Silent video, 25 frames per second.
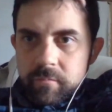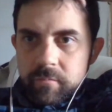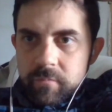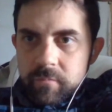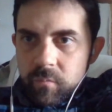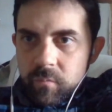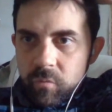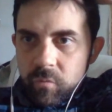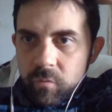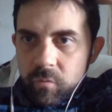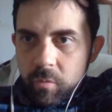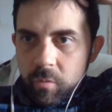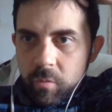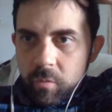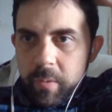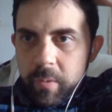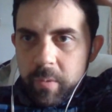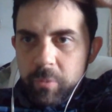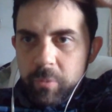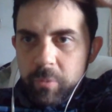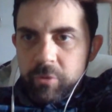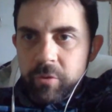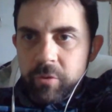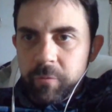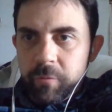So people
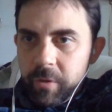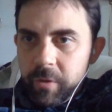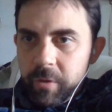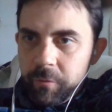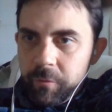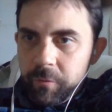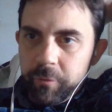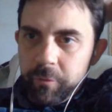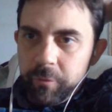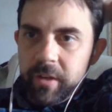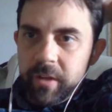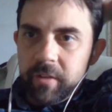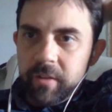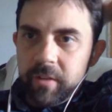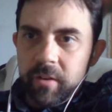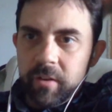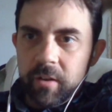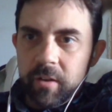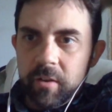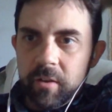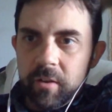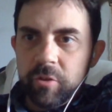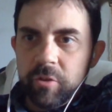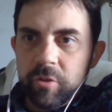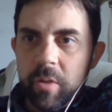should feel free to
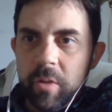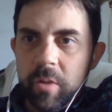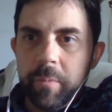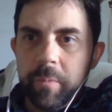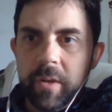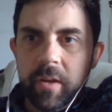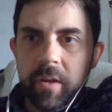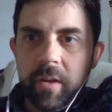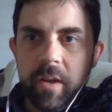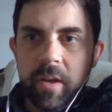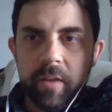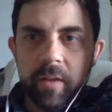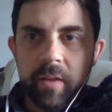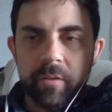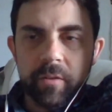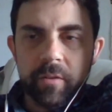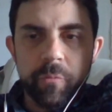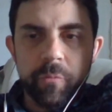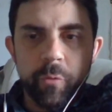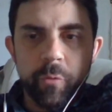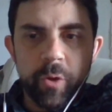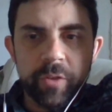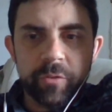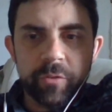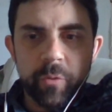jump in and ask a
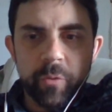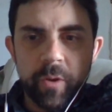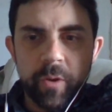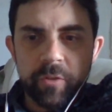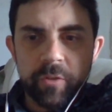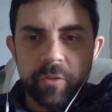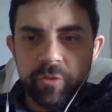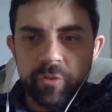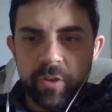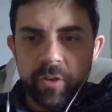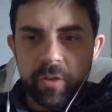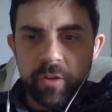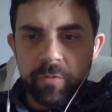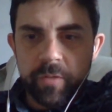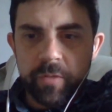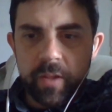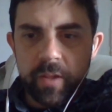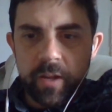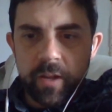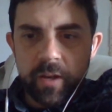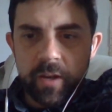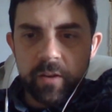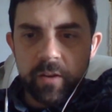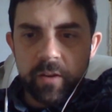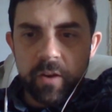voice question if
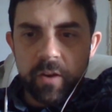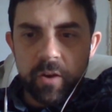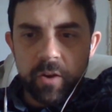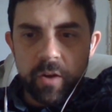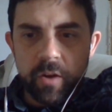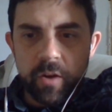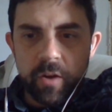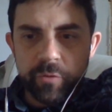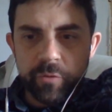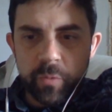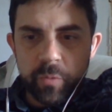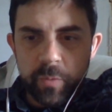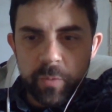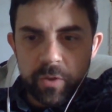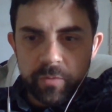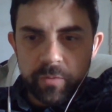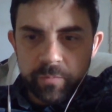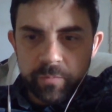they are comfortable.